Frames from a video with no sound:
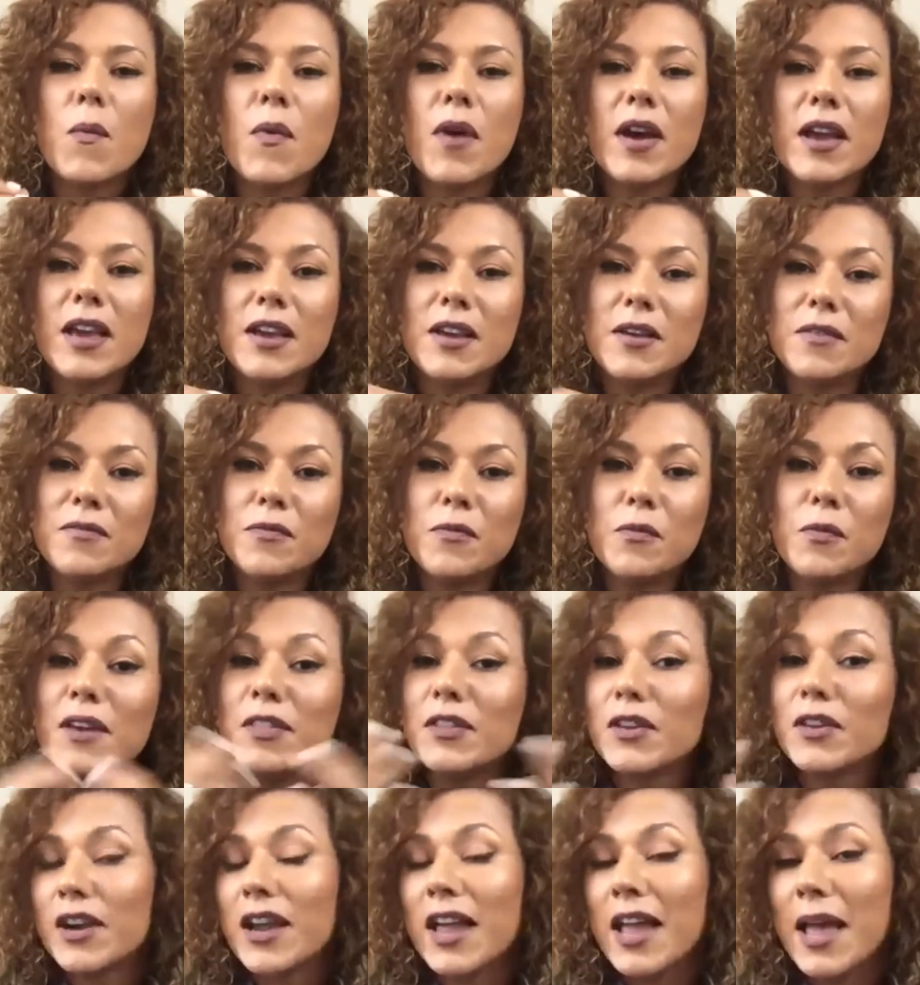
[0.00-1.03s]
if
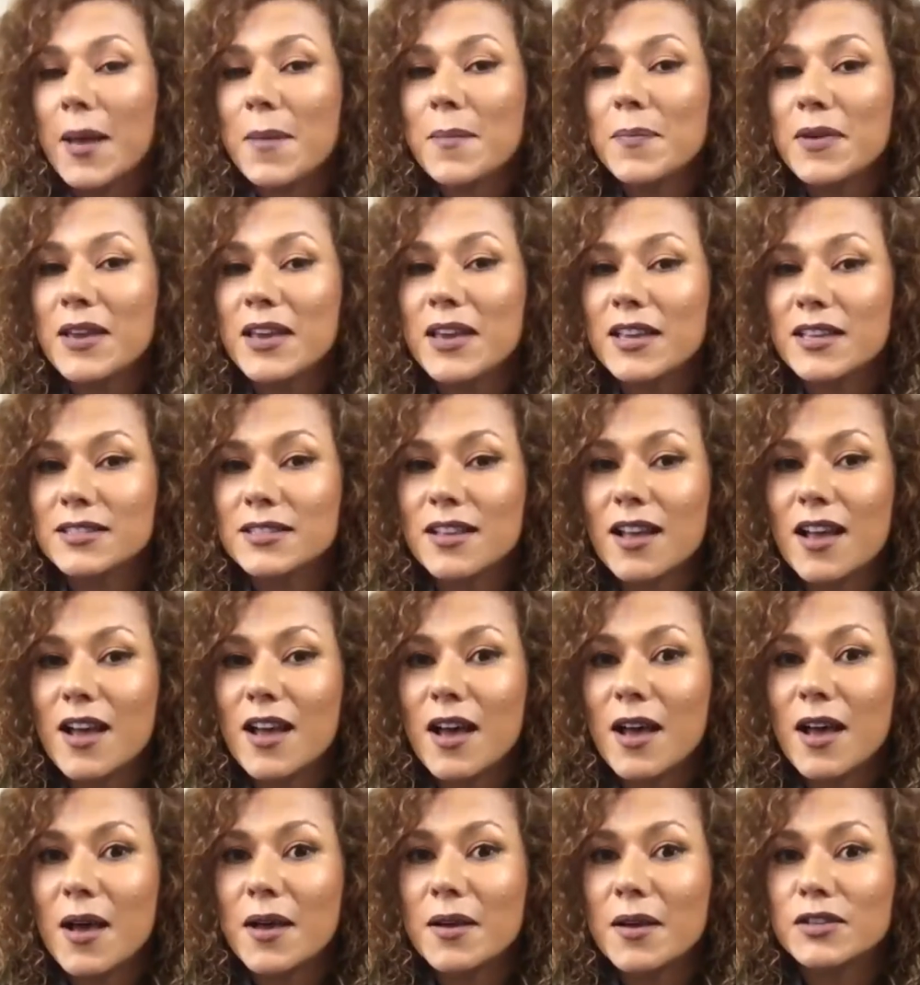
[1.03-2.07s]
whether hemp is
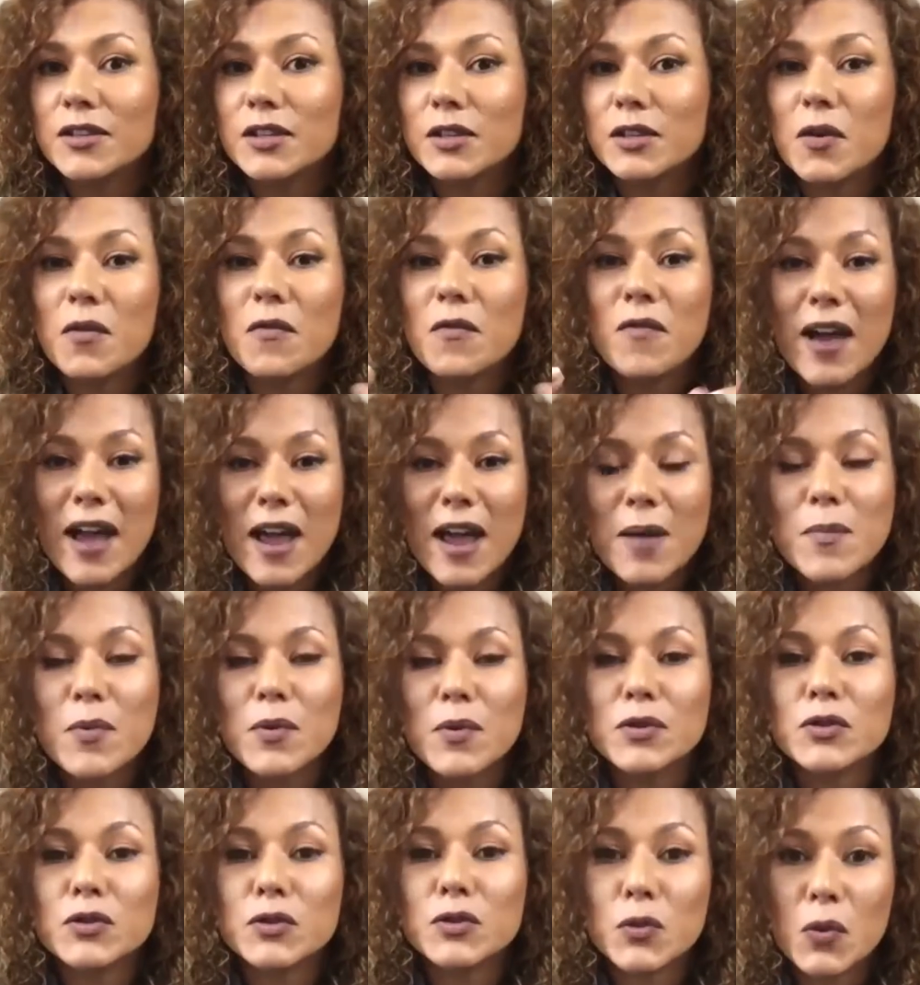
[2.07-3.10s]
a viable
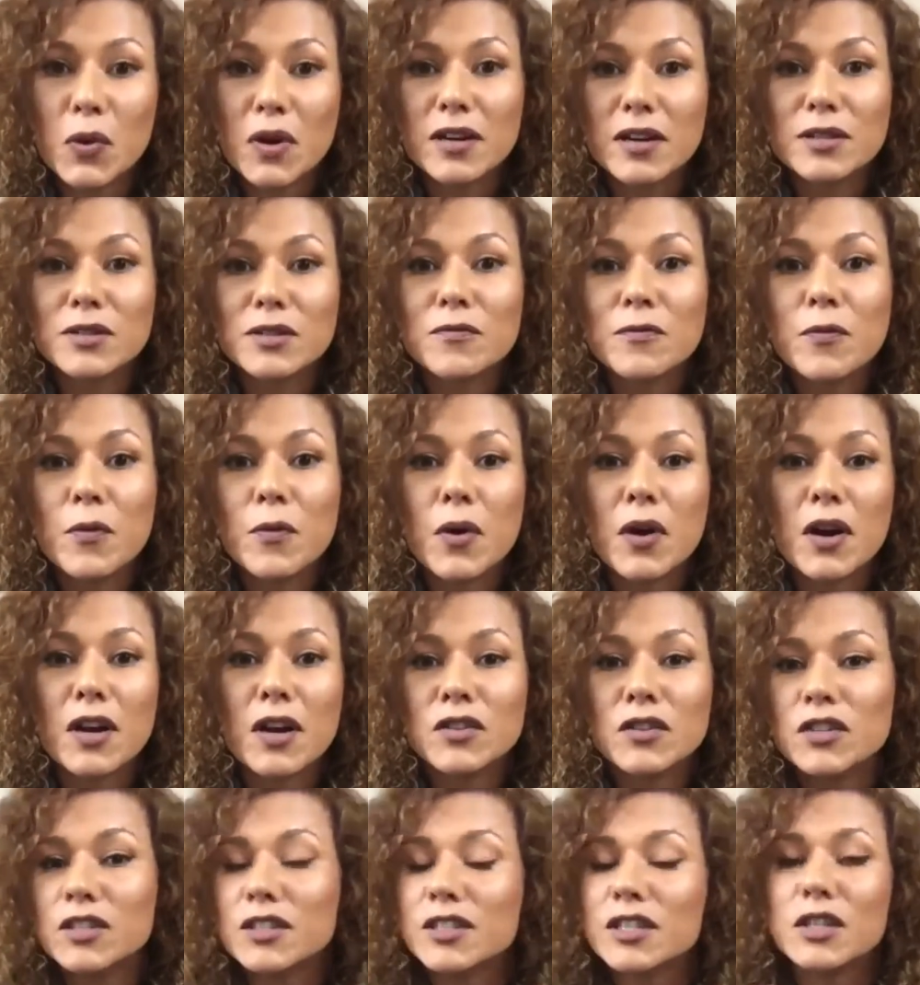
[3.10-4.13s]
source for
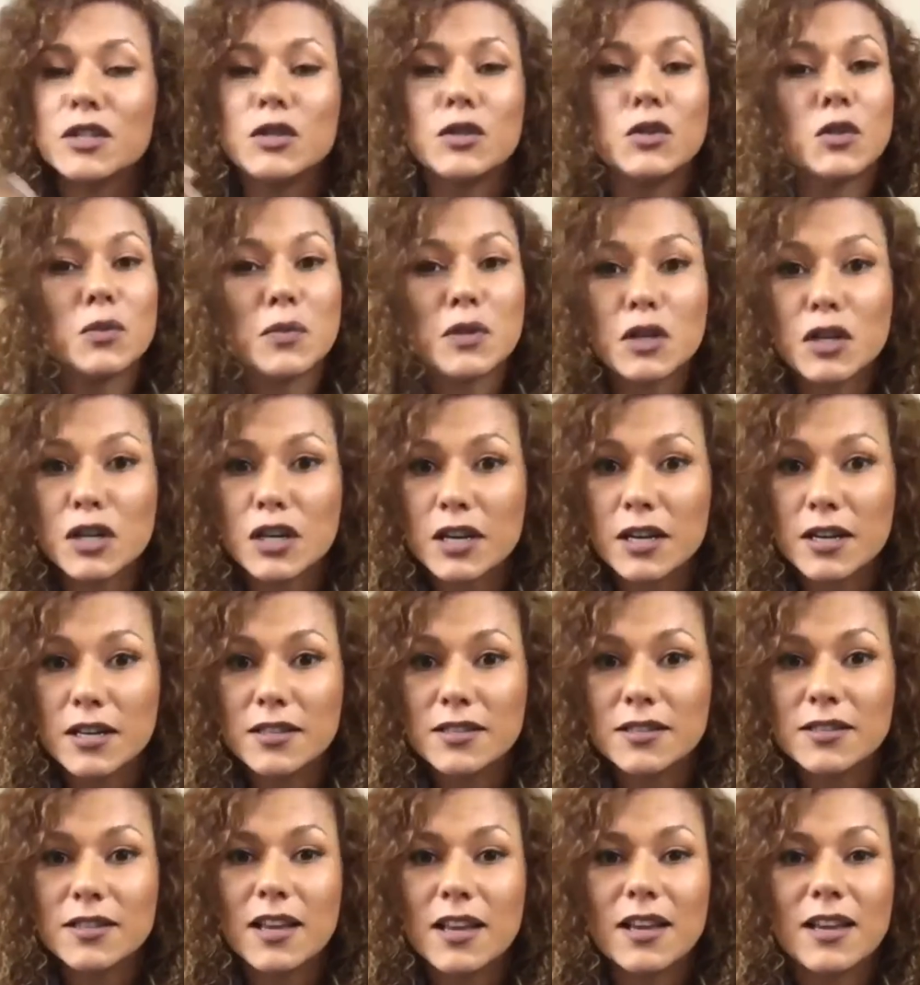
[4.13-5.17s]
just consumer
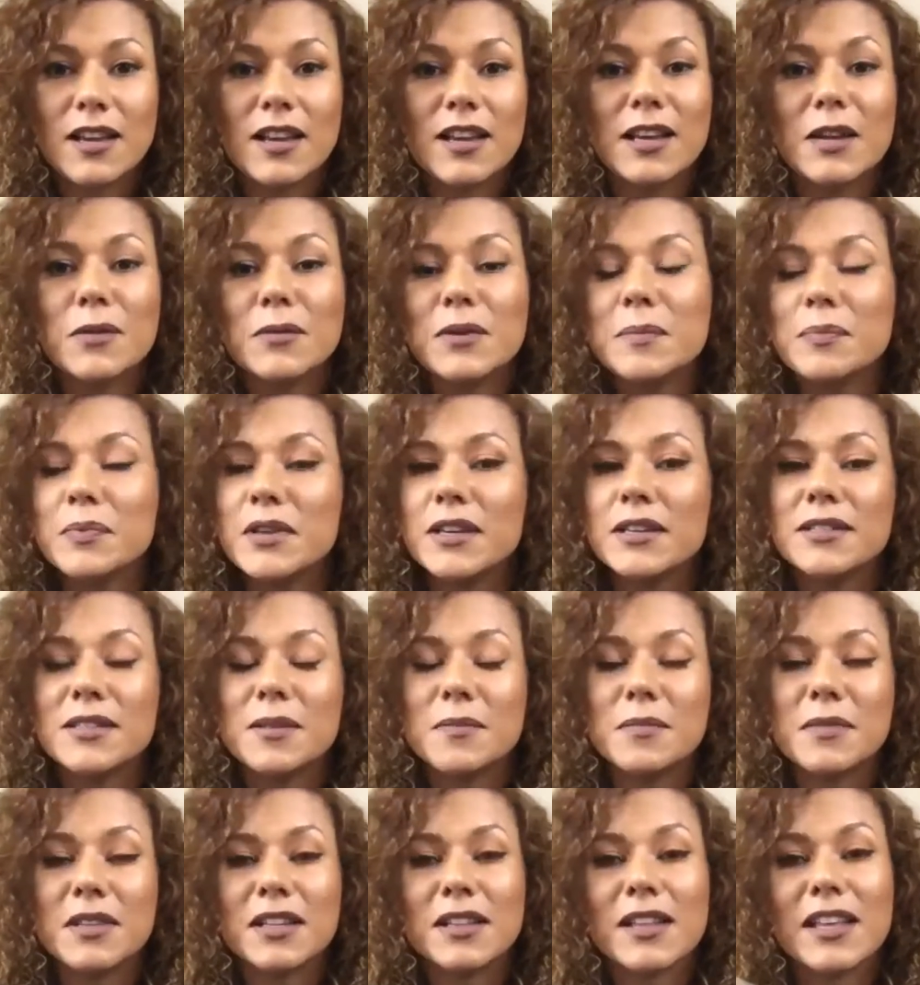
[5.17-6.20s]
goods, like can it replace
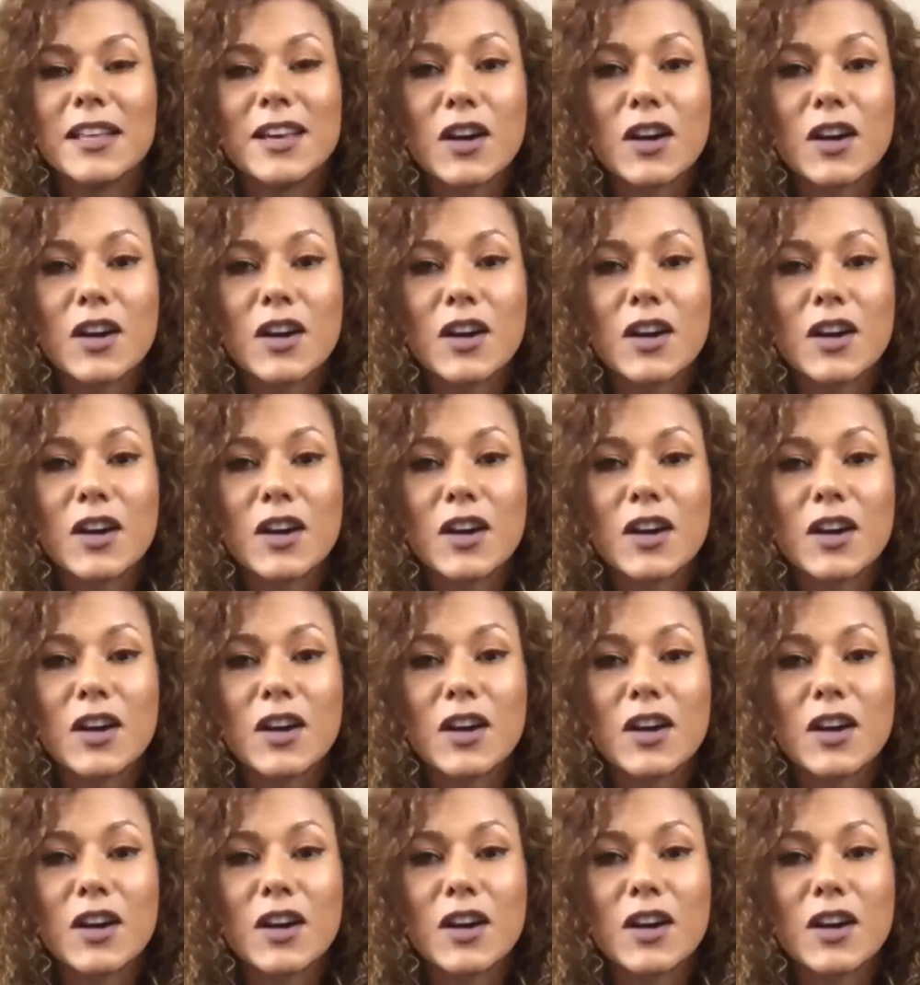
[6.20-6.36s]
something like